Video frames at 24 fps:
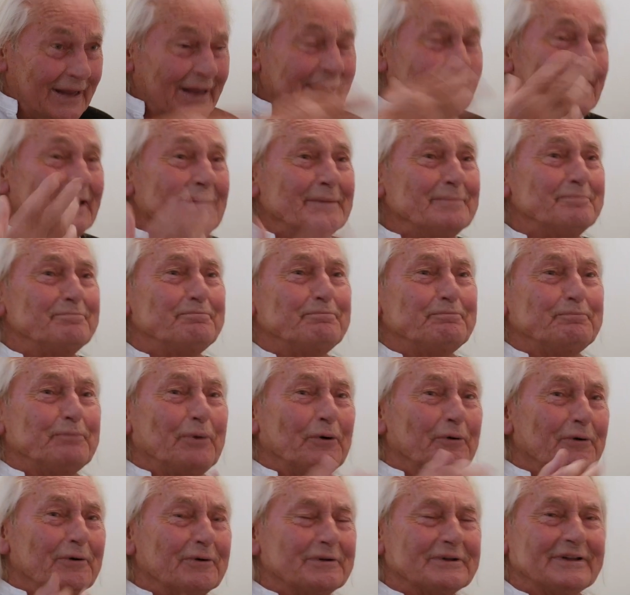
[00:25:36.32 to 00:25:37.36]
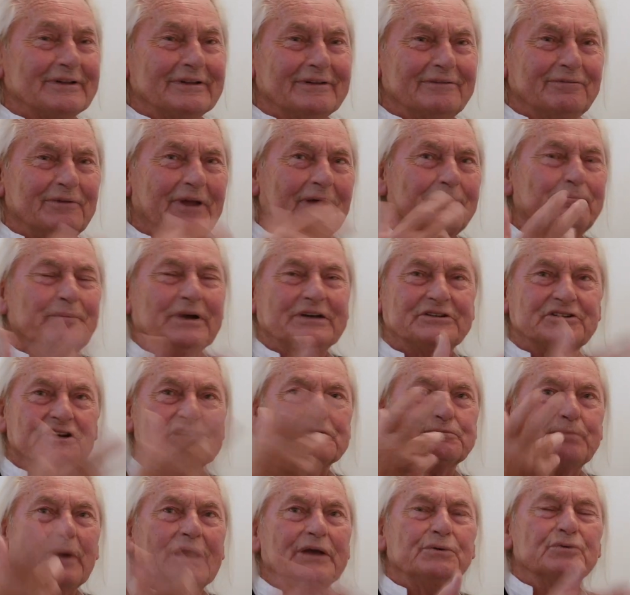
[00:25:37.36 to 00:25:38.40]
important
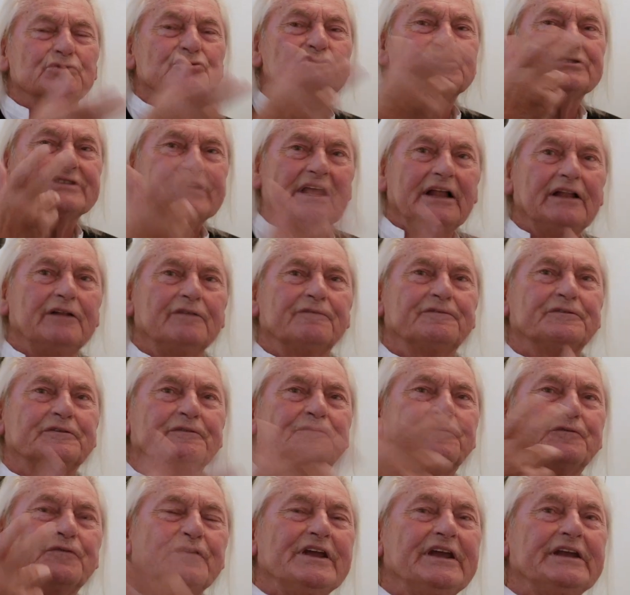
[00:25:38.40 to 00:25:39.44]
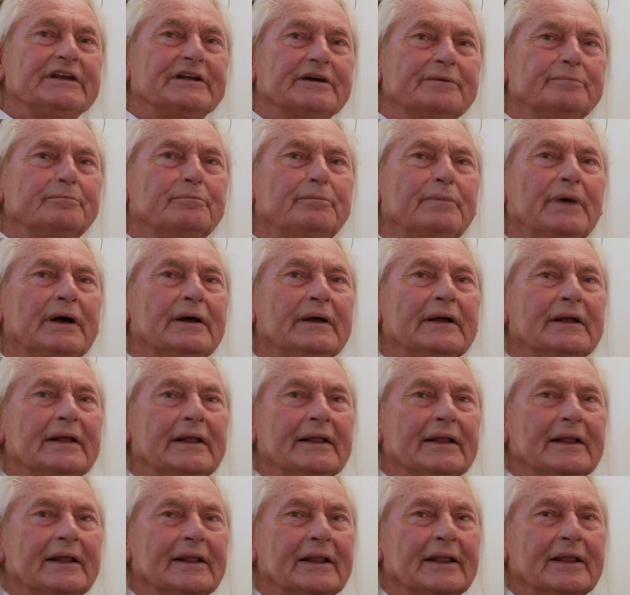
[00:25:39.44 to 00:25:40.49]
just by yourself, the freedom.
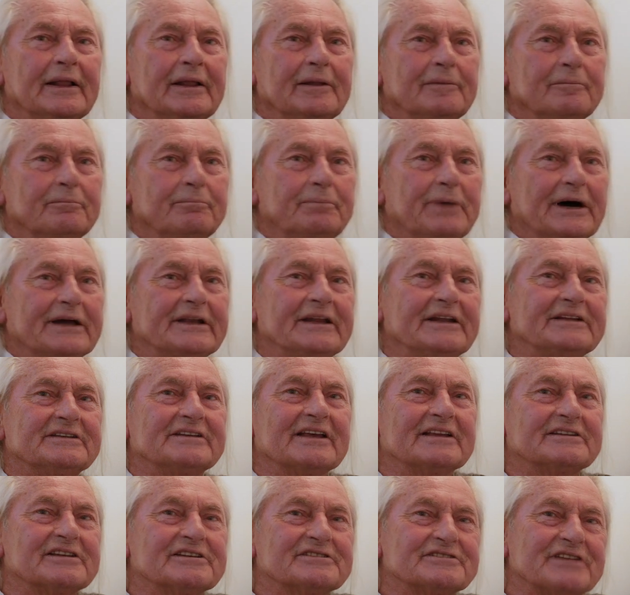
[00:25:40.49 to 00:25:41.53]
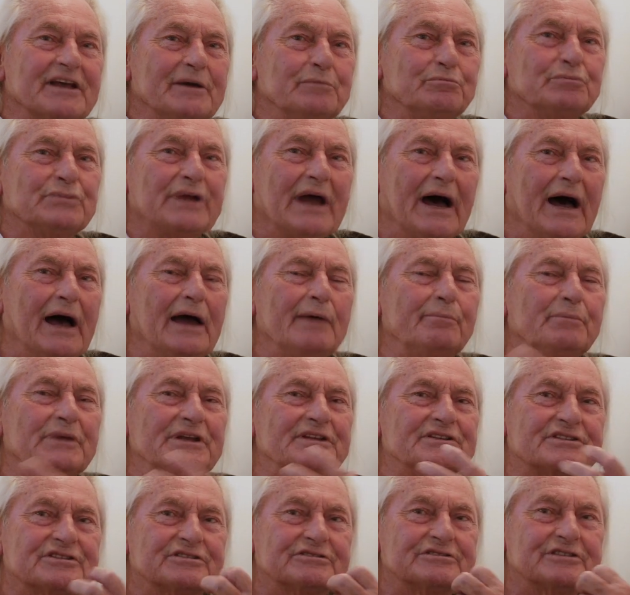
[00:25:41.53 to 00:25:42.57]
But it's at the same time,
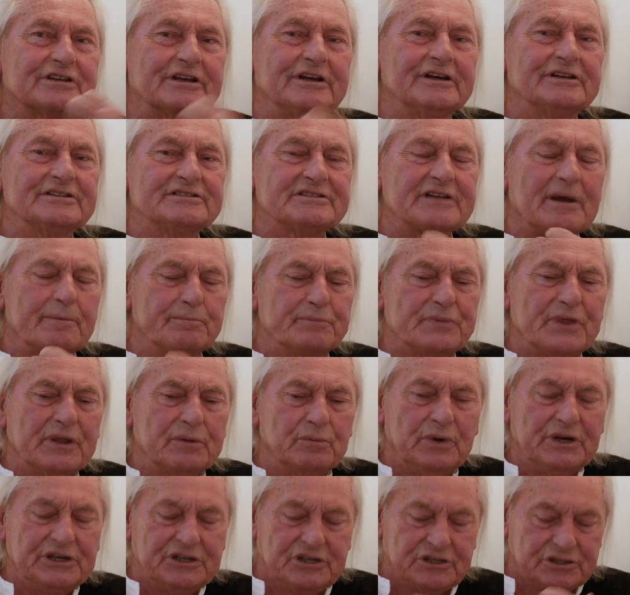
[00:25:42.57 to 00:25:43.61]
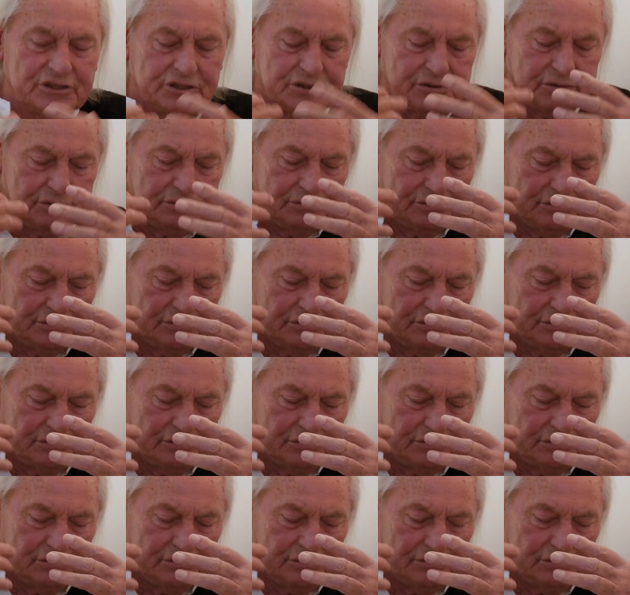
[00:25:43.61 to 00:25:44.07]
it's something which